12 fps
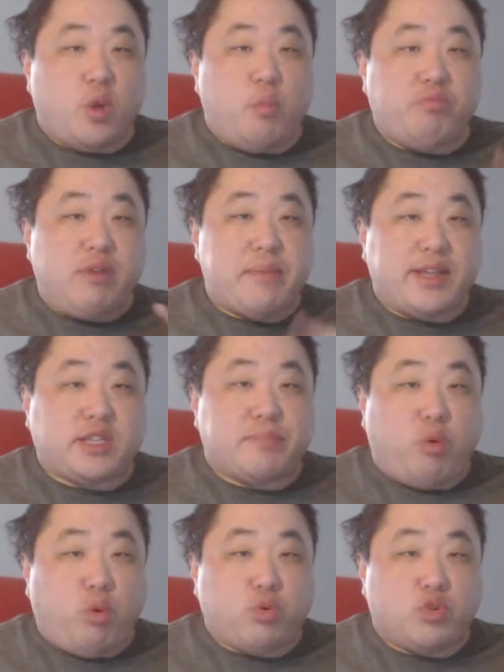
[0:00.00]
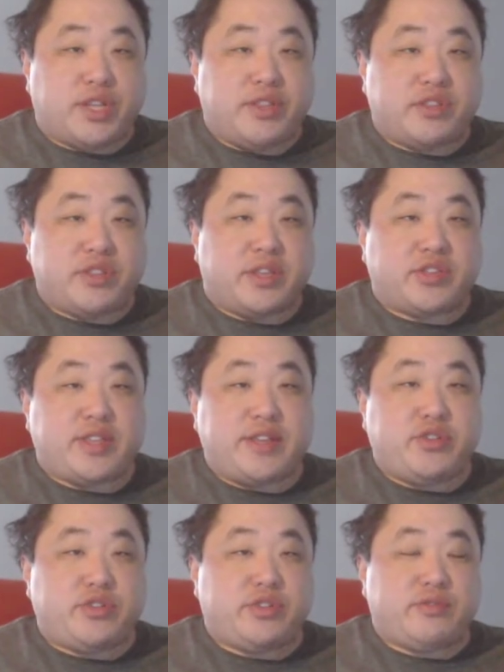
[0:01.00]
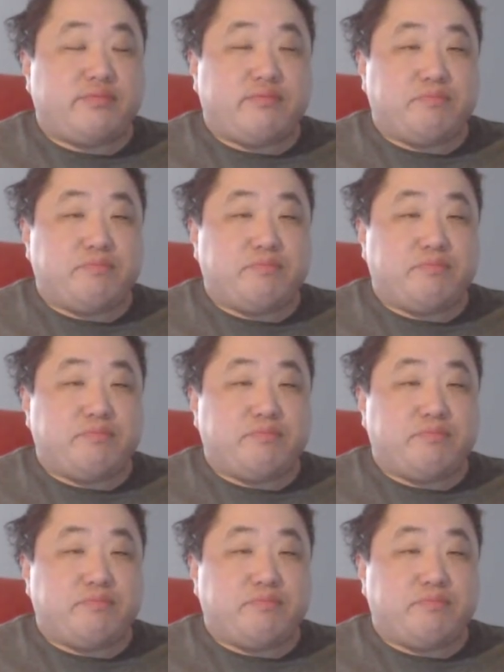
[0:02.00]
Don't bring my supporters into this. That's just